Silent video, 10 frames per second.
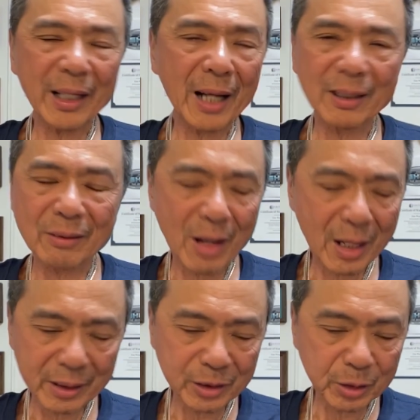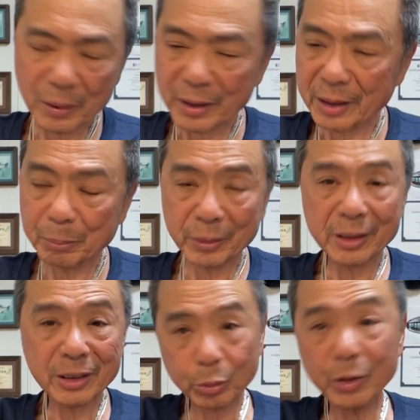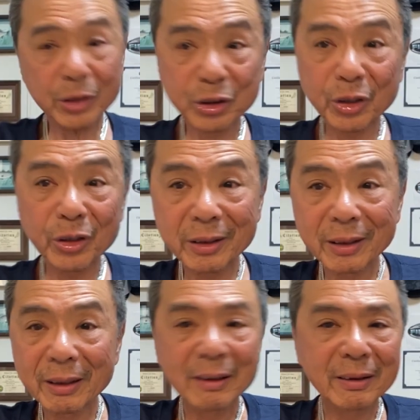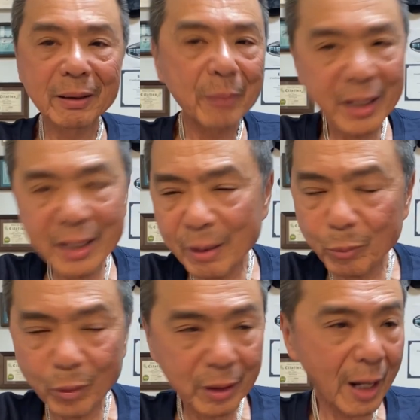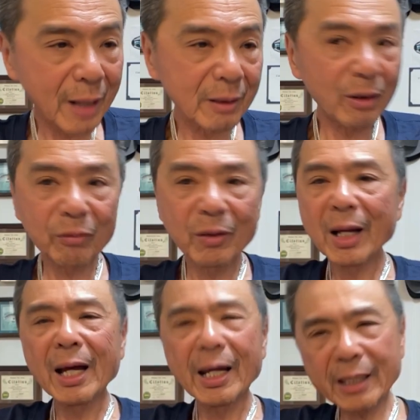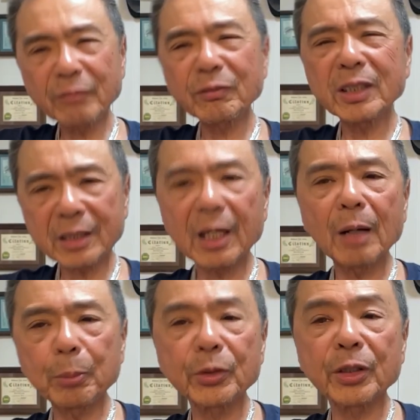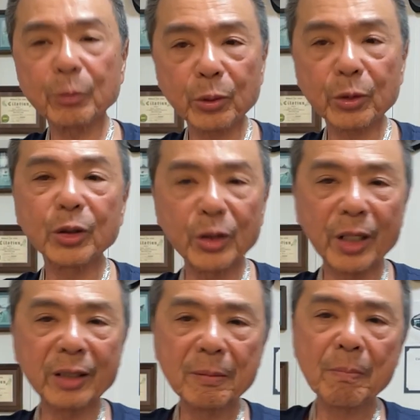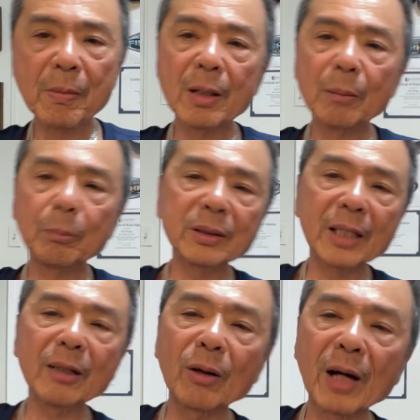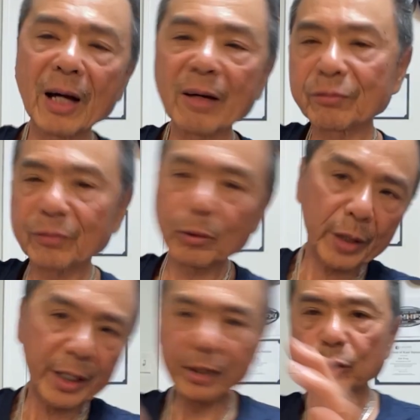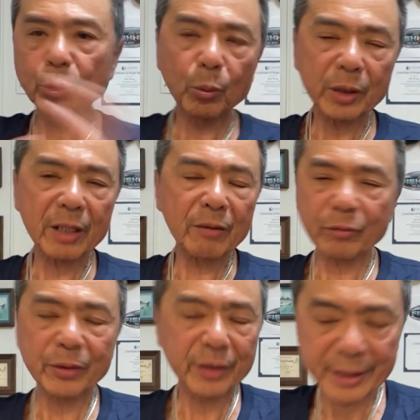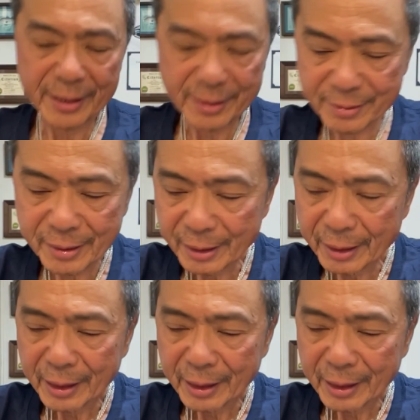I don't know how to explain it, but this one is good. The Mayhem one I love, and I've done a couple that were good, but they don't have the range or whatever it is.